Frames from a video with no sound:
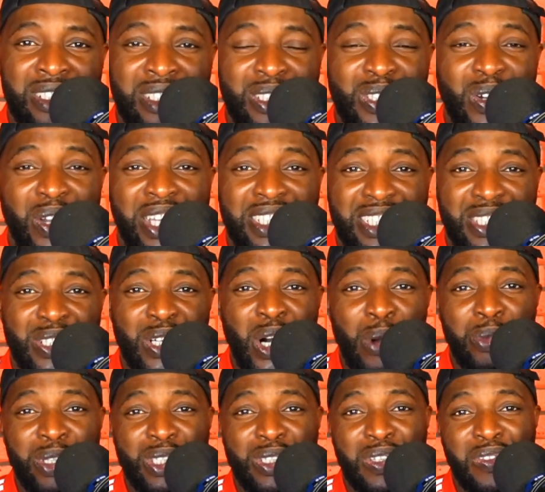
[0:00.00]
It's not easy to
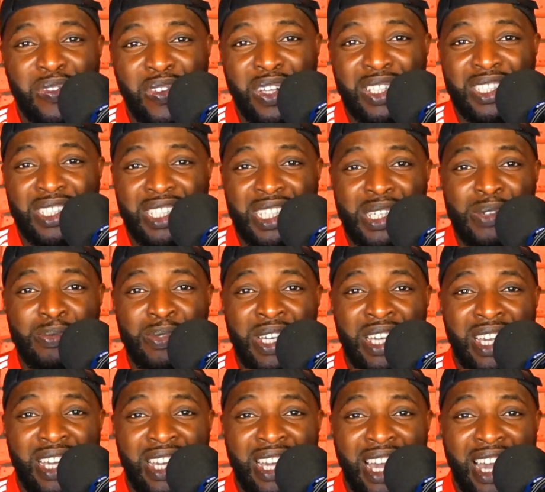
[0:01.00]
come into the first team
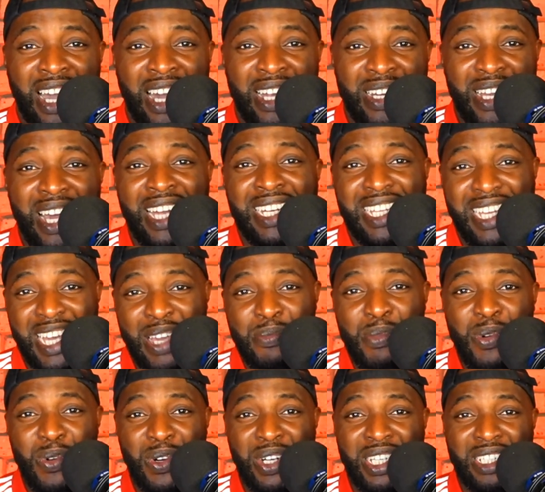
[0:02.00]
and at the
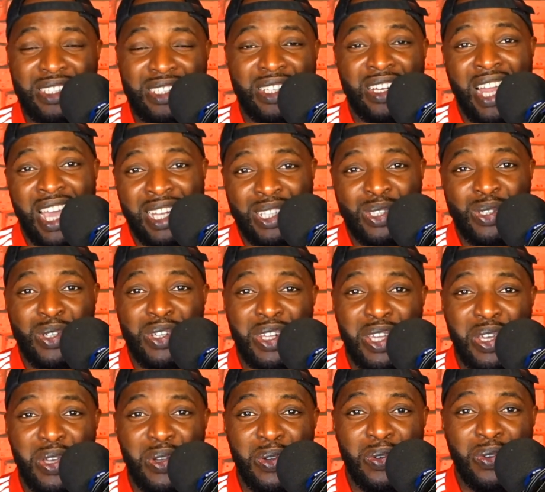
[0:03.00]
Emirates light on
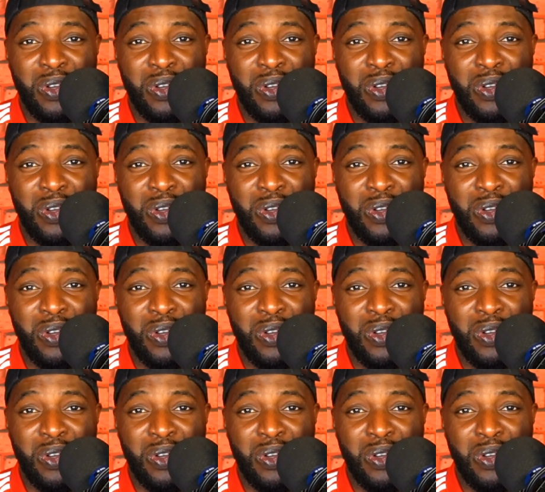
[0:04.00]
you.